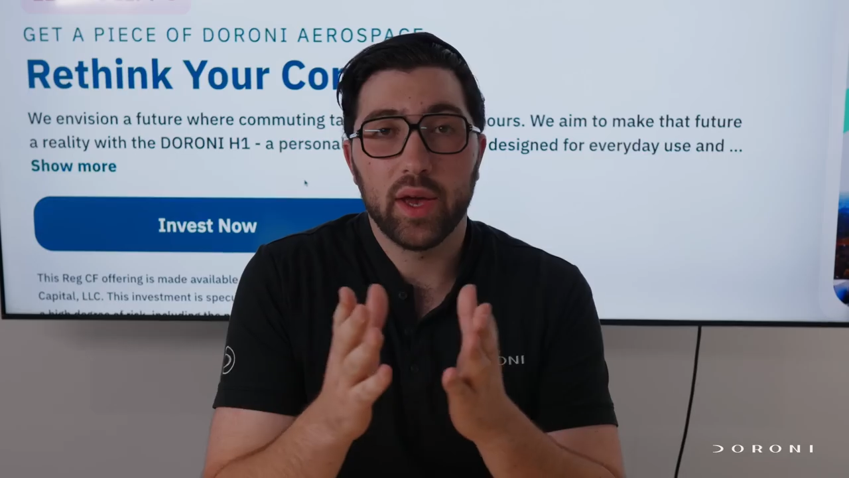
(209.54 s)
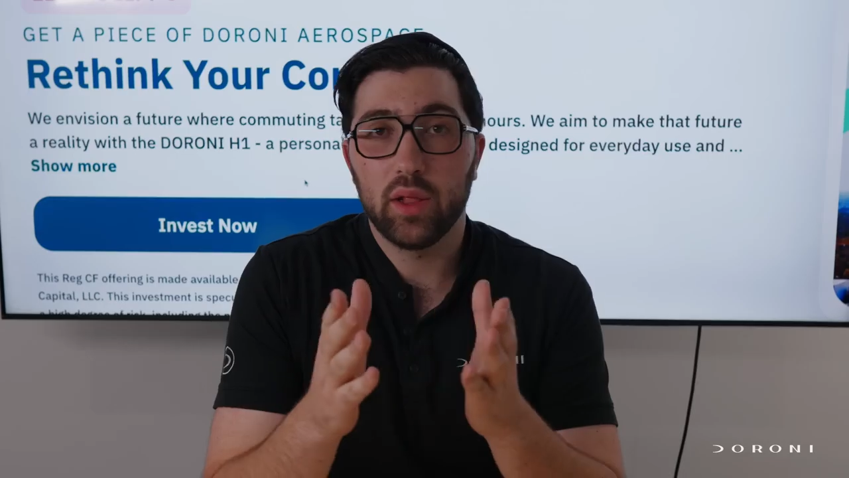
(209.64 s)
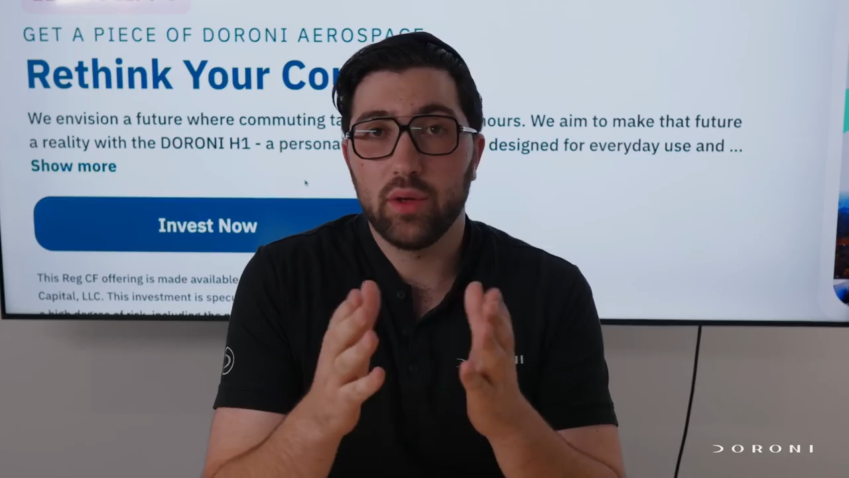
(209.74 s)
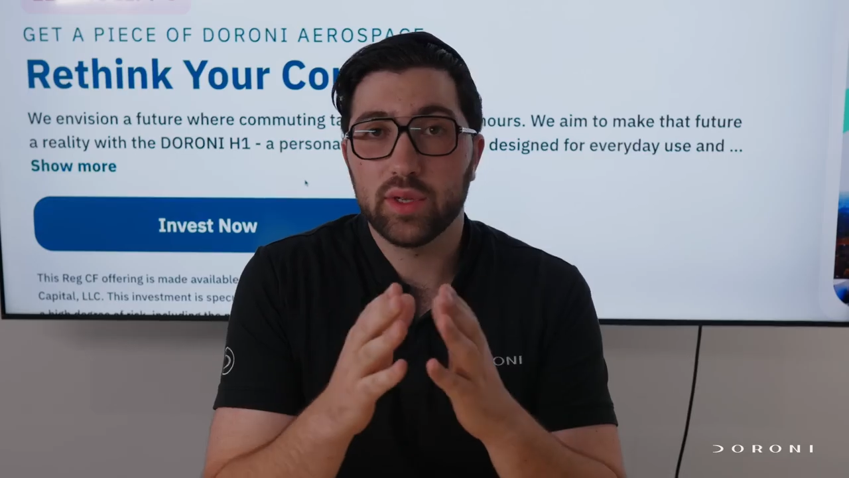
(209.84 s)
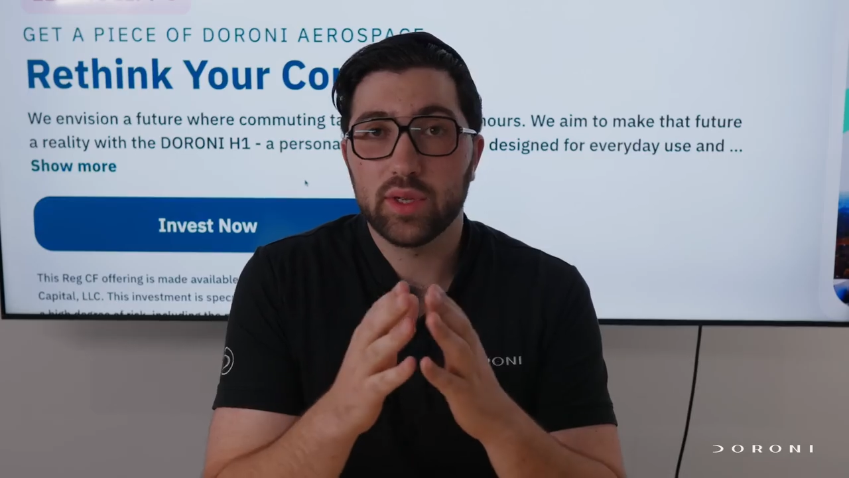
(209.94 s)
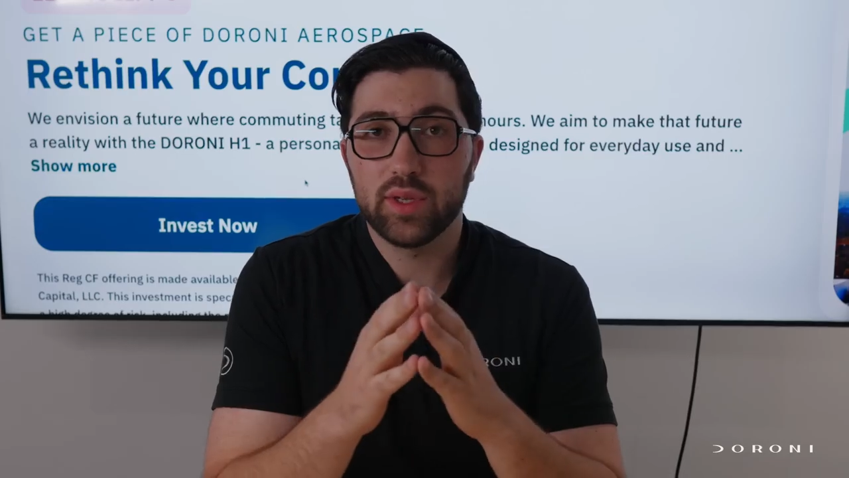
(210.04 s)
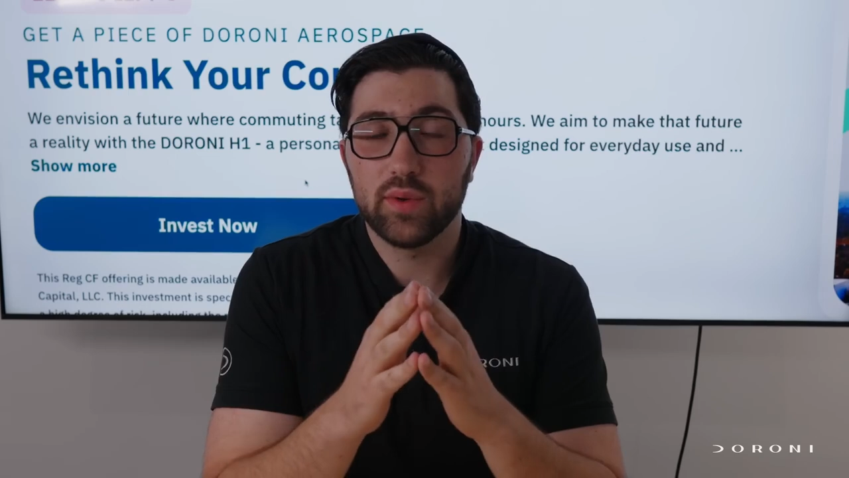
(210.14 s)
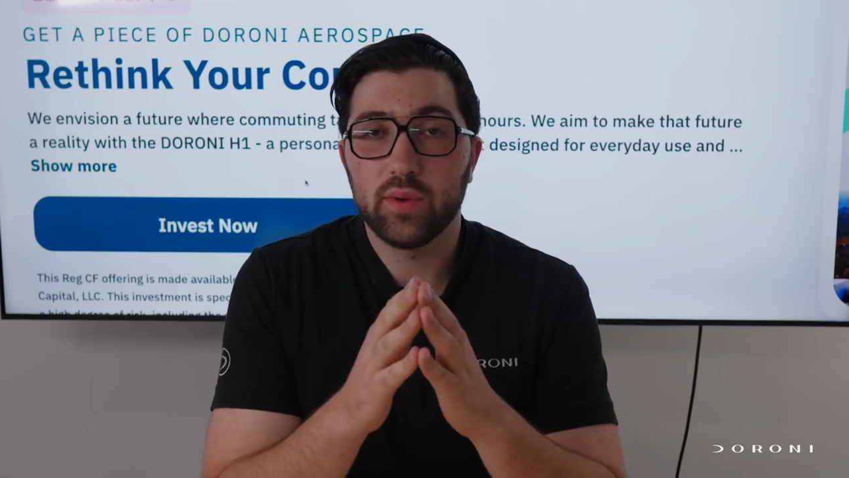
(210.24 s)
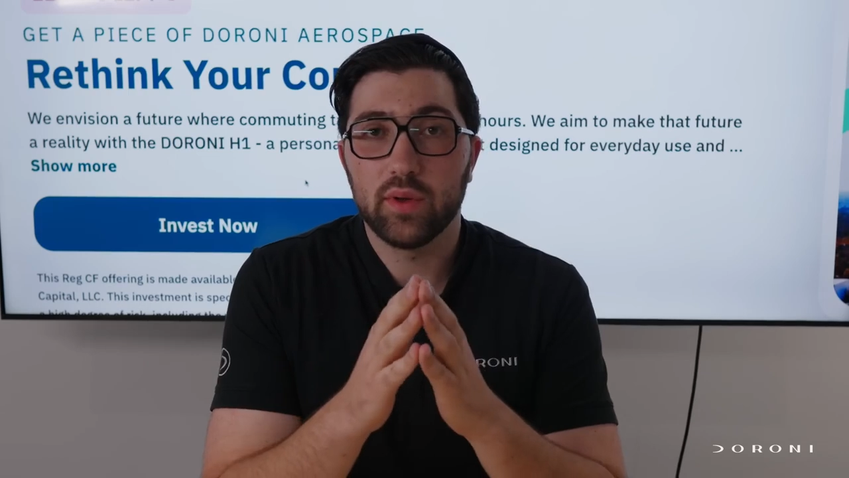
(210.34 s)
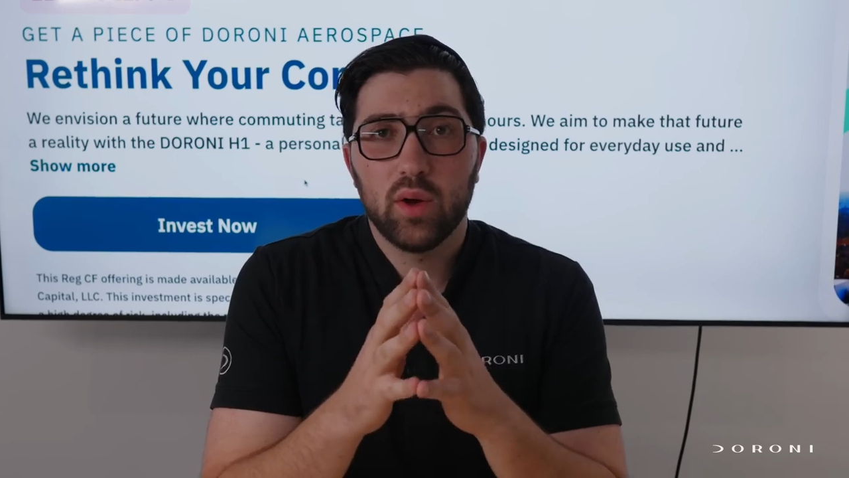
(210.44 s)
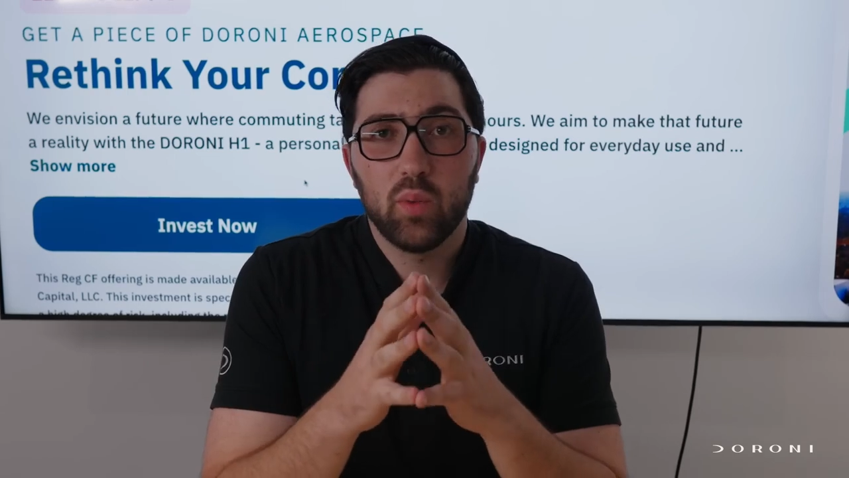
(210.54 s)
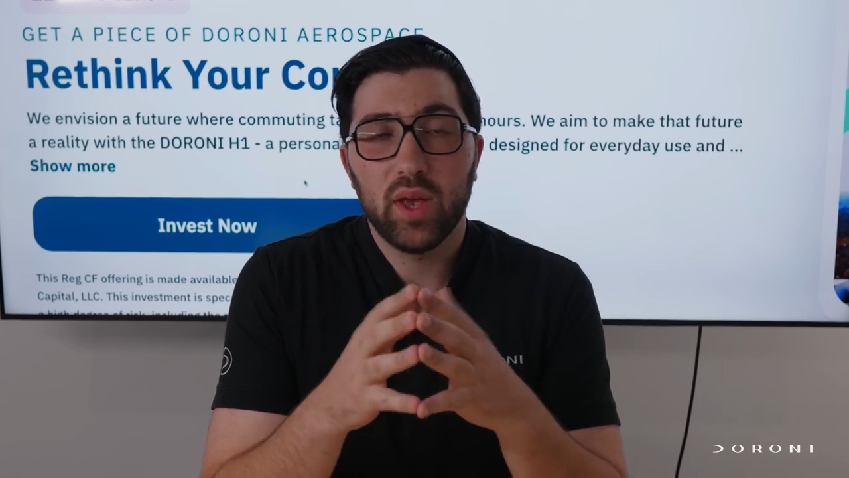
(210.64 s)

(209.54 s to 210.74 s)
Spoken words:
and closing soon.